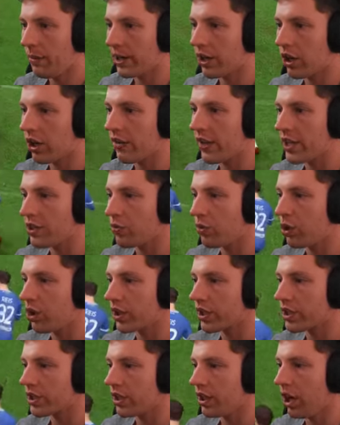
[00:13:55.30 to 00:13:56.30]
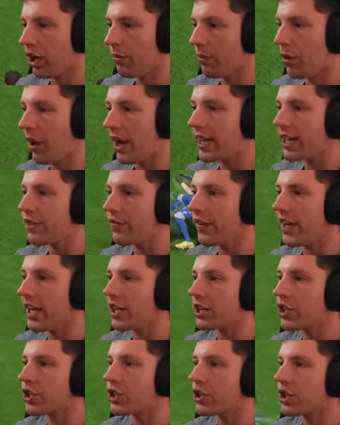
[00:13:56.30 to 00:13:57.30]
Oh my god, that's worked. Oh, Muani,
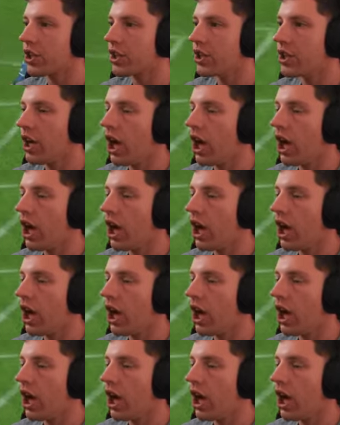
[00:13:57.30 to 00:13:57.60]
finish!